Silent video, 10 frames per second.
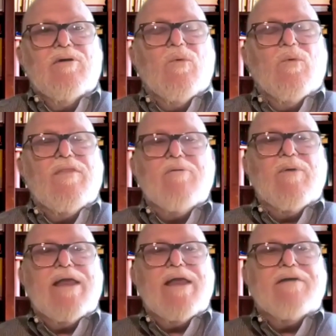when they
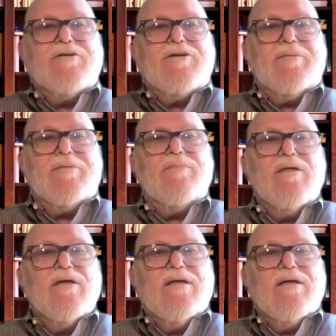went after him.
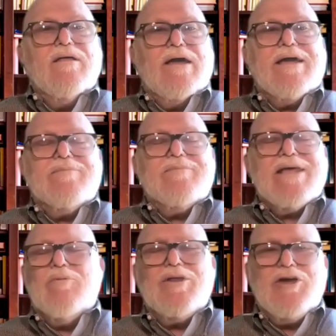I kept
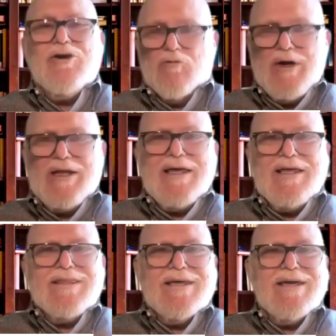saying, "Well, do you really
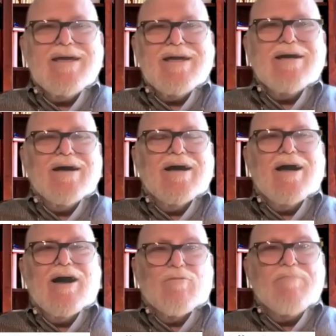think
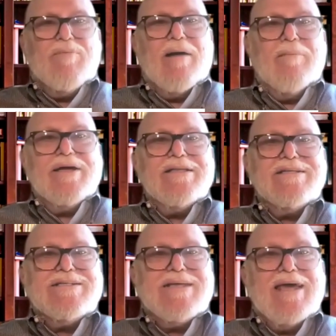a Republican
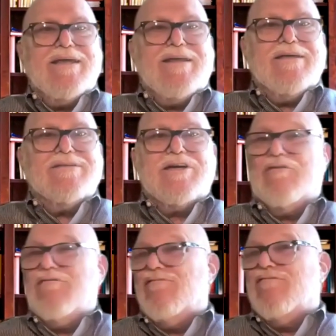Senate is
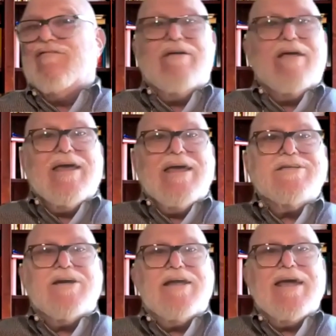going
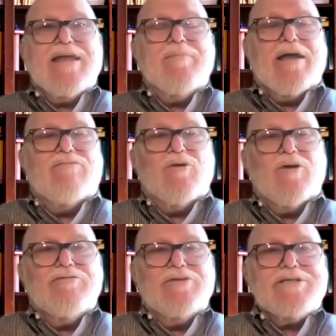to get him out of
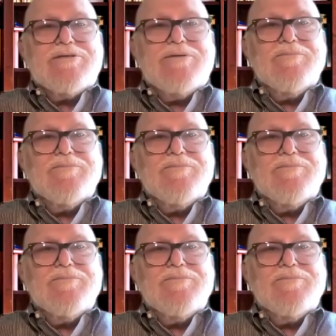office?"